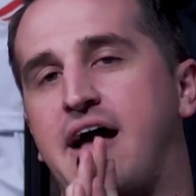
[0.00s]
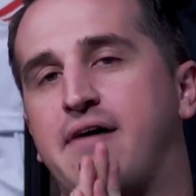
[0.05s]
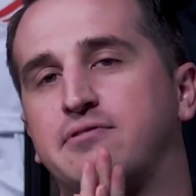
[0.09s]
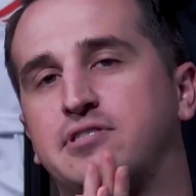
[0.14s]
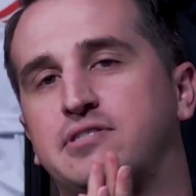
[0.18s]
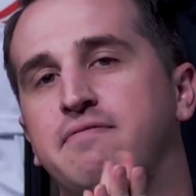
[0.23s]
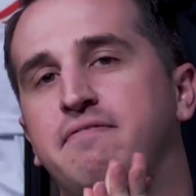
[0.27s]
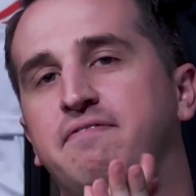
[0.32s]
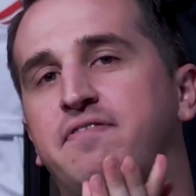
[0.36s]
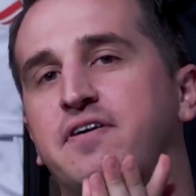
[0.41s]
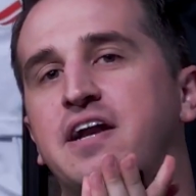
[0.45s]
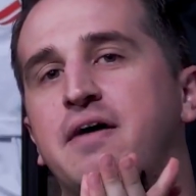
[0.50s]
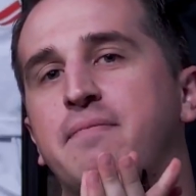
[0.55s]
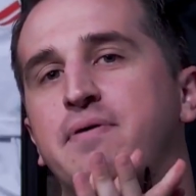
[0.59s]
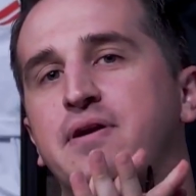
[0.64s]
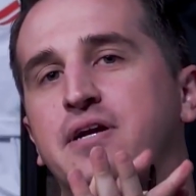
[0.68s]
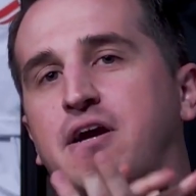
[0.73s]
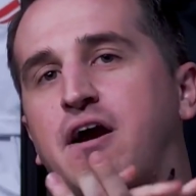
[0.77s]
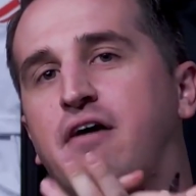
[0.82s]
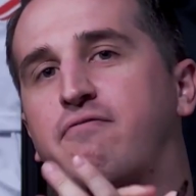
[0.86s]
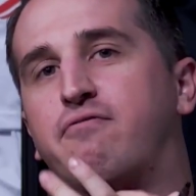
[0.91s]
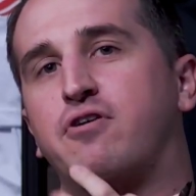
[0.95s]
to have some fun. I've
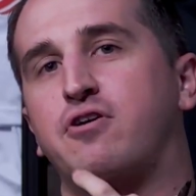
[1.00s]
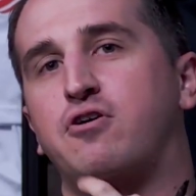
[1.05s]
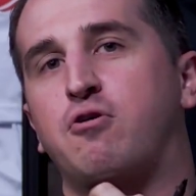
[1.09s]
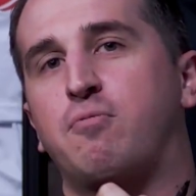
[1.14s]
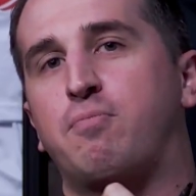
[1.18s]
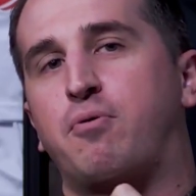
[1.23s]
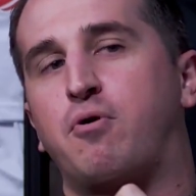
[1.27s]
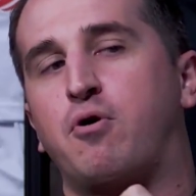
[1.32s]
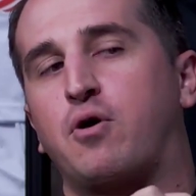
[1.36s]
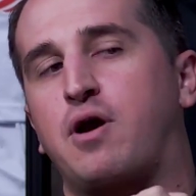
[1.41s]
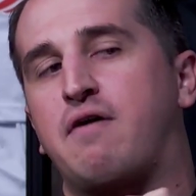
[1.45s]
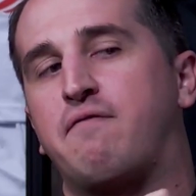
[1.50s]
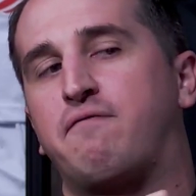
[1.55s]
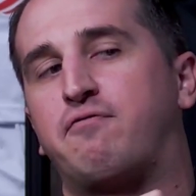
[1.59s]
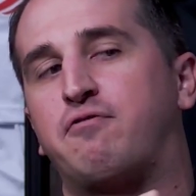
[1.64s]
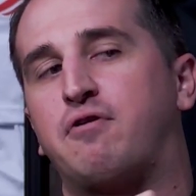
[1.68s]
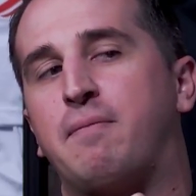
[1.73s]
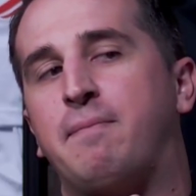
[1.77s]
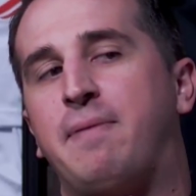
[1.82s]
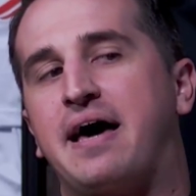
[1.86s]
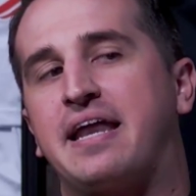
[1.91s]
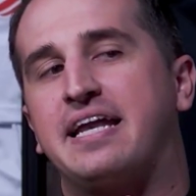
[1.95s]
been covering your program
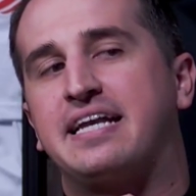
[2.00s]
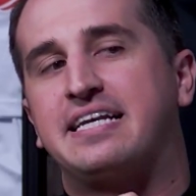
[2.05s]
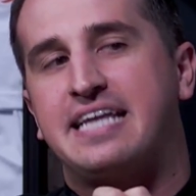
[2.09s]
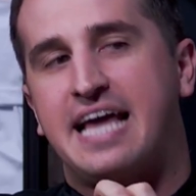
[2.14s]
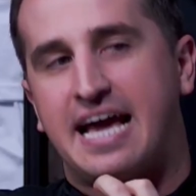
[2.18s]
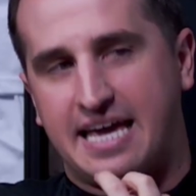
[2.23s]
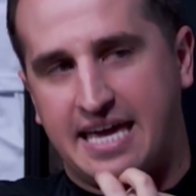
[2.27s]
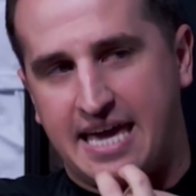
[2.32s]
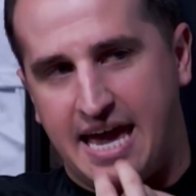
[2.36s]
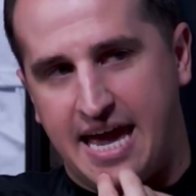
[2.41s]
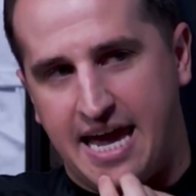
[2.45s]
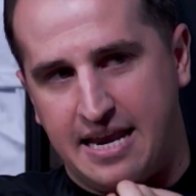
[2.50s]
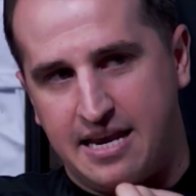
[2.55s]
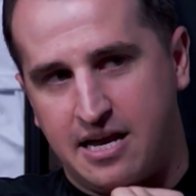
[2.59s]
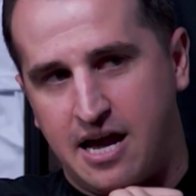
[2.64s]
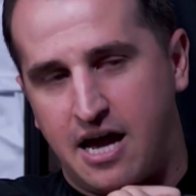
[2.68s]
for about a decade,